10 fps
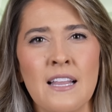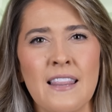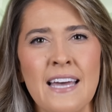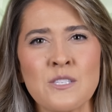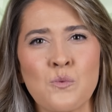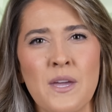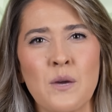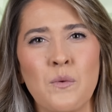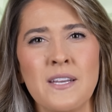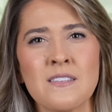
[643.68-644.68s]
Last week,
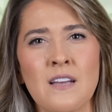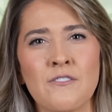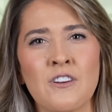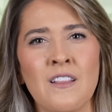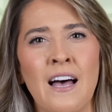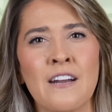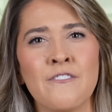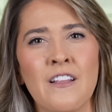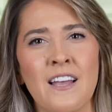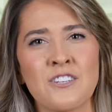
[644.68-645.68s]
we discovered a lot
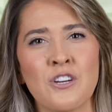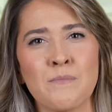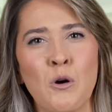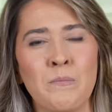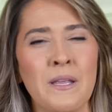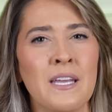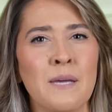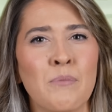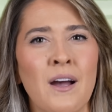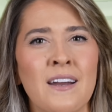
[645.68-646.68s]
of electric
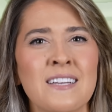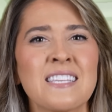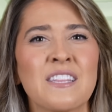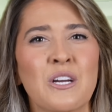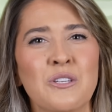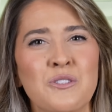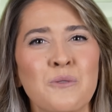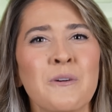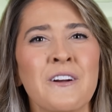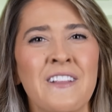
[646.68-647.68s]
mobility products at the
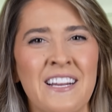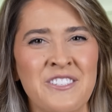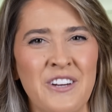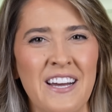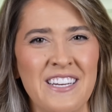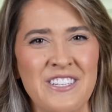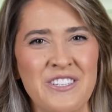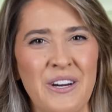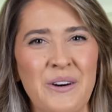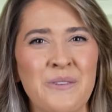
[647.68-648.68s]
Consumer Electronics
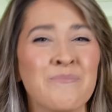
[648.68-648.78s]
Show.